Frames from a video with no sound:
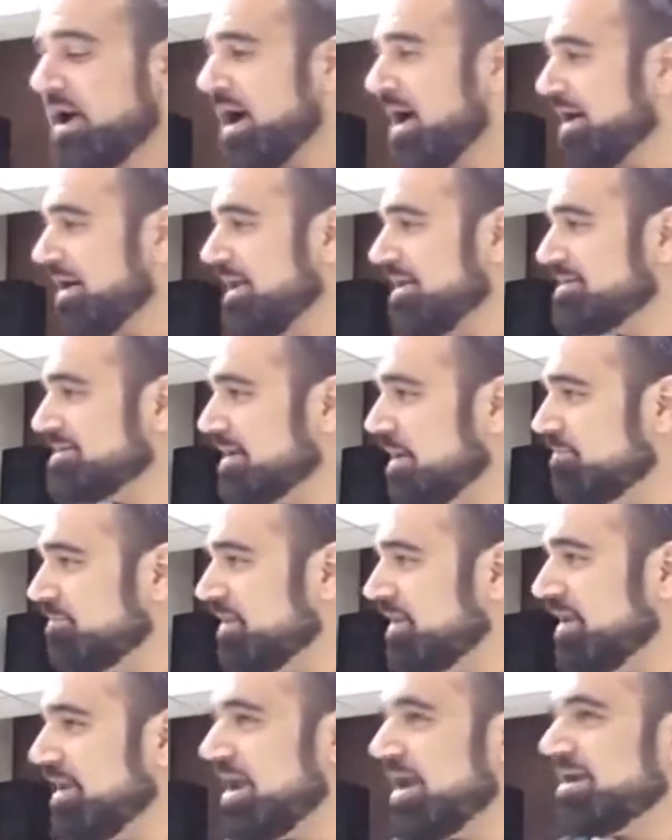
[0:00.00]
I need
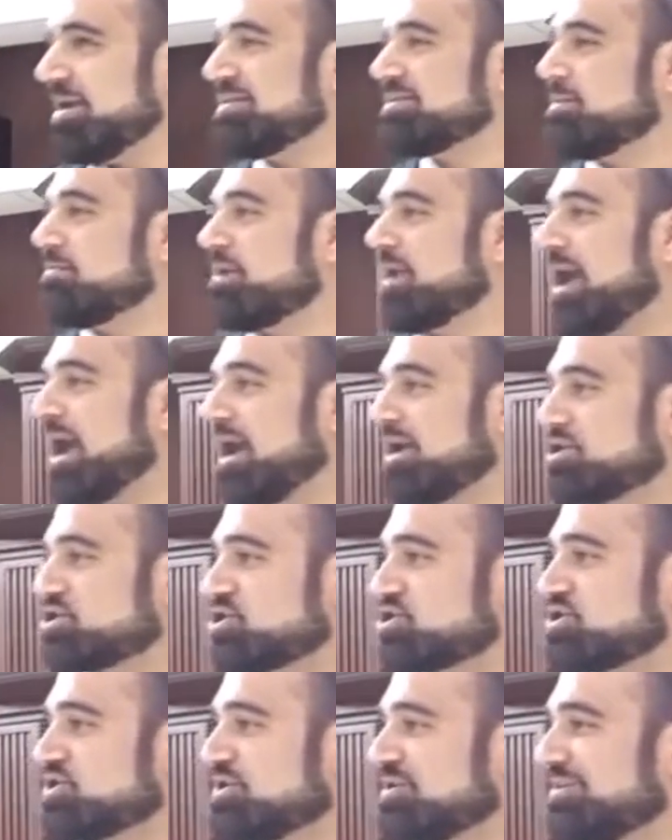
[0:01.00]
something here. I need some
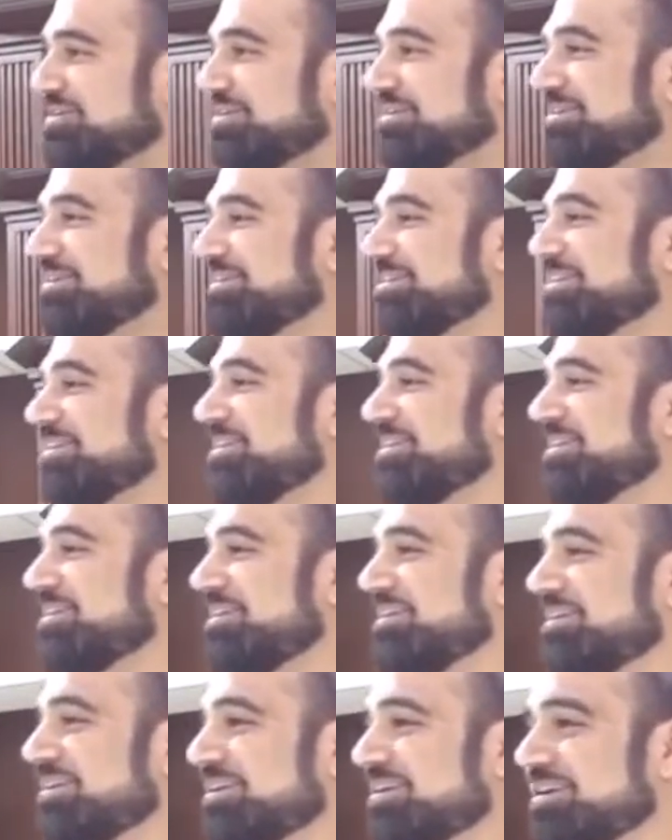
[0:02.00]
cash.
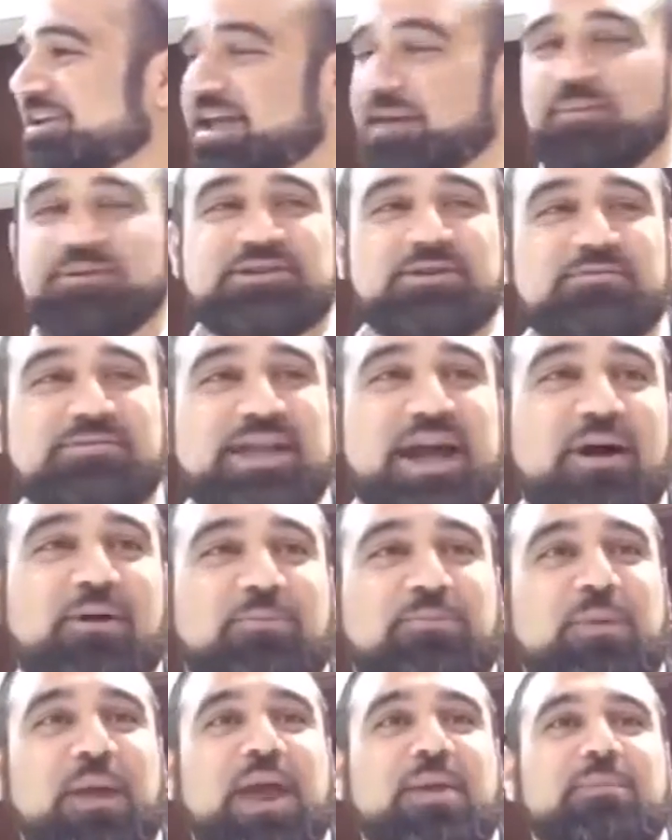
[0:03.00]
Give me some
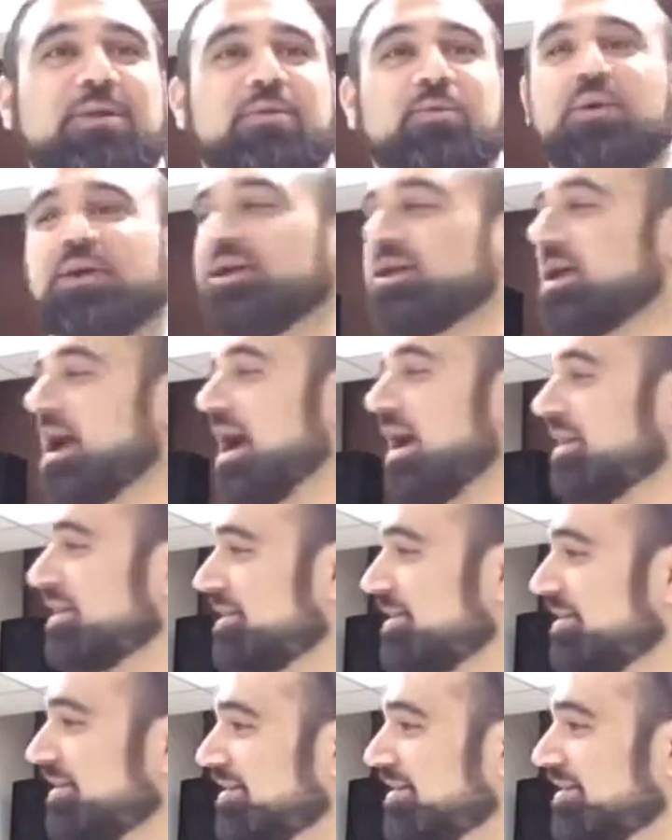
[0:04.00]
down payment. What do you got?